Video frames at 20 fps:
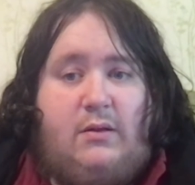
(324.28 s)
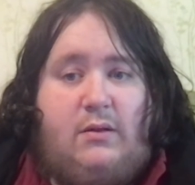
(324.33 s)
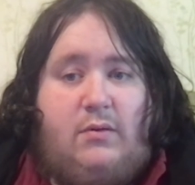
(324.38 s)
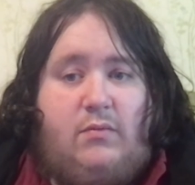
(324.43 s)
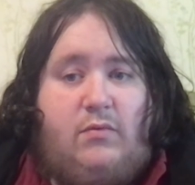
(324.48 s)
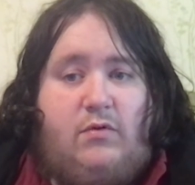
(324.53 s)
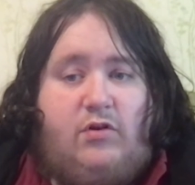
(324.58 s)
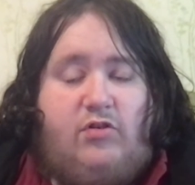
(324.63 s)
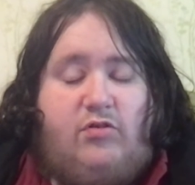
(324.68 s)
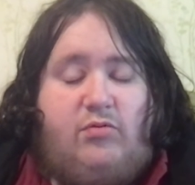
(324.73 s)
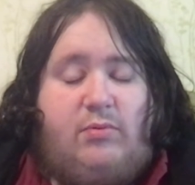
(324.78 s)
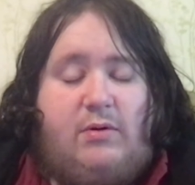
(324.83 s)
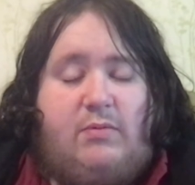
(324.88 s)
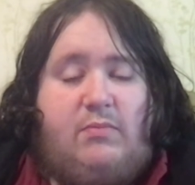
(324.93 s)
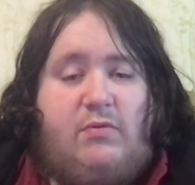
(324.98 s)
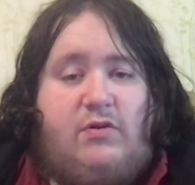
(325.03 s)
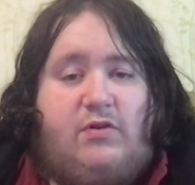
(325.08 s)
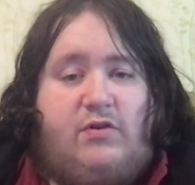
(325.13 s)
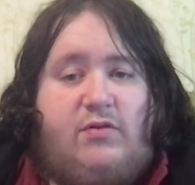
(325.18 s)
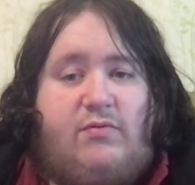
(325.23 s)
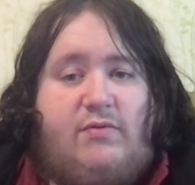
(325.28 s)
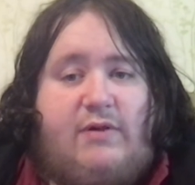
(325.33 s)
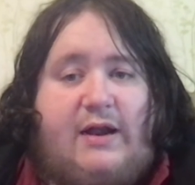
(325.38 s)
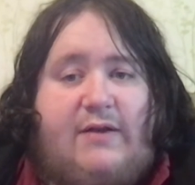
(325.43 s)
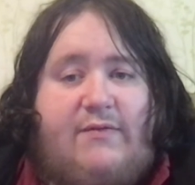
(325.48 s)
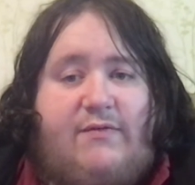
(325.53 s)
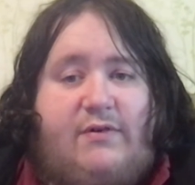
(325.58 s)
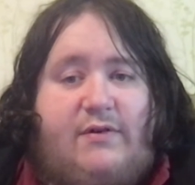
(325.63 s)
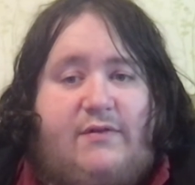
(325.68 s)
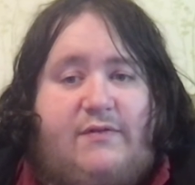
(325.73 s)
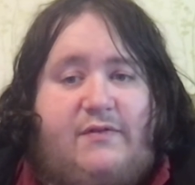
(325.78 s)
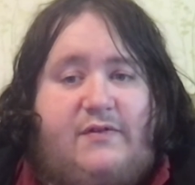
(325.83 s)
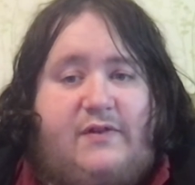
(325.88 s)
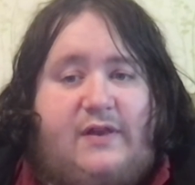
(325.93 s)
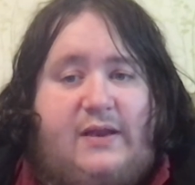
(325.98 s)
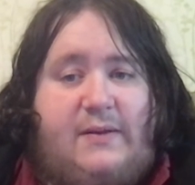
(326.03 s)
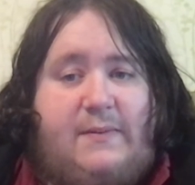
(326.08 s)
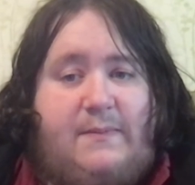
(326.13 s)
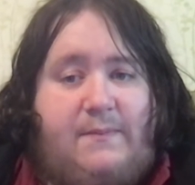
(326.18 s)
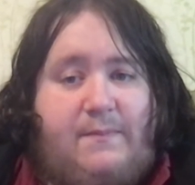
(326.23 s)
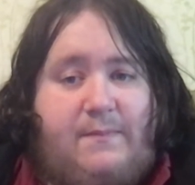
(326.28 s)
Which one would you rather have seen?